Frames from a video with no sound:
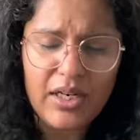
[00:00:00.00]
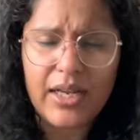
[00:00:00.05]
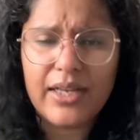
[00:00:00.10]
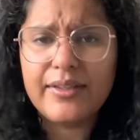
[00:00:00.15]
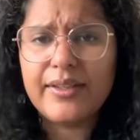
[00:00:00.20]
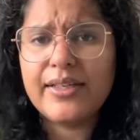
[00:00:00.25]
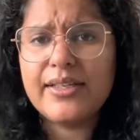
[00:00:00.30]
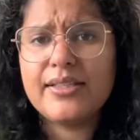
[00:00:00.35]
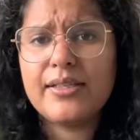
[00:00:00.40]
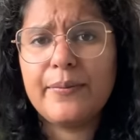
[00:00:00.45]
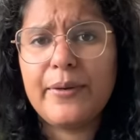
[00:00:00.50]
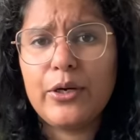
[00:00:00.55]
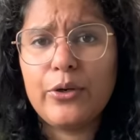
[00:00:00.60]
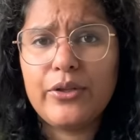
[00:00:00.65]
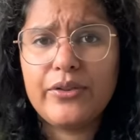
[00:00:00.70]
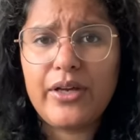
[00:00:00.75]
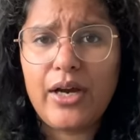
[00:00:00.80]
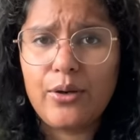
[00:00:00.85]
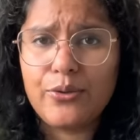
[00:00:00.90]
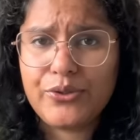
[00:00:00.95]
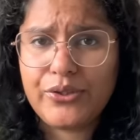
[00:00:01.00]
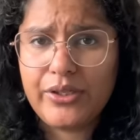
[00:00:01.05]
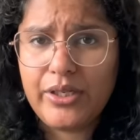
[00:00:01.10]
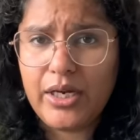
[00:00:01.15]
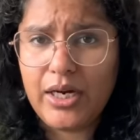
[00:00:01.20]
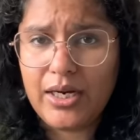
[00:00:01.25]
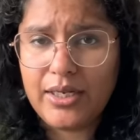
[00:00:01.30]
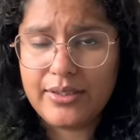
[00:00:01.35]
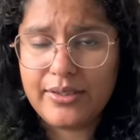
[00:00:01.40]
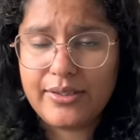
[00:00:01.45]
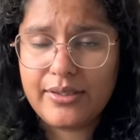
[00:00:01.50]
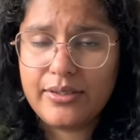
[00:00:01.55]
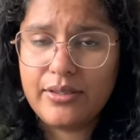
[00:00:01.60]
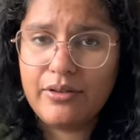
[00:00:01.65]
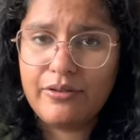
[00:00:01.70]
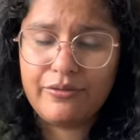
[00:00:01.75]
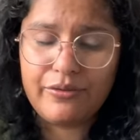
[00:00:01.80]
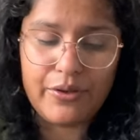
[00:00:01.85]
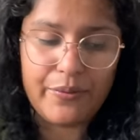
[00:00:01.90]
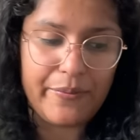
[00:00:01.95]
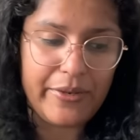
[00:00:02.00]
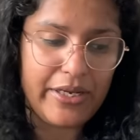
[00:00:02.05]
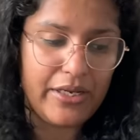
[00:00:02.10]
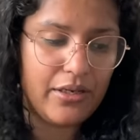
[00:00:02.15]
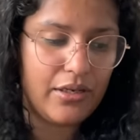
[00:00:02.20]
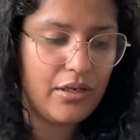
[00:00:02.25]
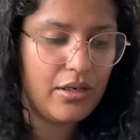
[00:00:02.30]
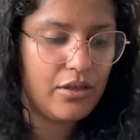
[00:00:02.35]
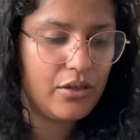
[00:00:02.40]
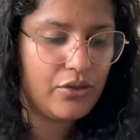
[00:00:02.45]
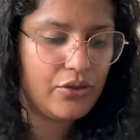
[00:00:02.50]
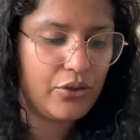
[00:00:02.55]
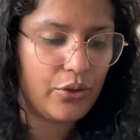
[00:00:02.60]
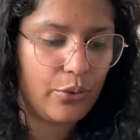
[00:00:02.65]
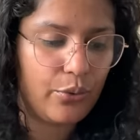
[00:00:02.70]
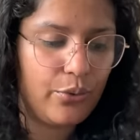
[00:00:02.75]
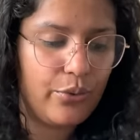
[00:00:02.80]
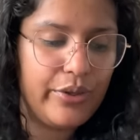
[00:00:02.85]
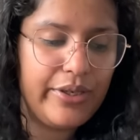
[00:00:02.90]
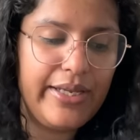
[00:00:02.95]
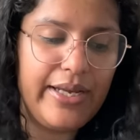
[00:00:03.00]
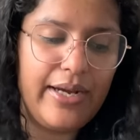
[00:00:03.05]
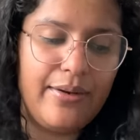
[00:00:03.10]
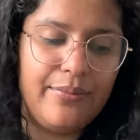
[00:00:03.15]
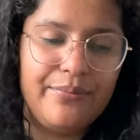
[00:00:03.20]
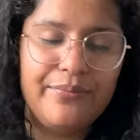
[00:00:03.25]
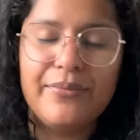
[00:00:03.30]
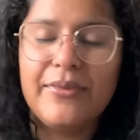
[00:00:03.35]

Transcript: I think it's about 1,000 yards for me. So yeah,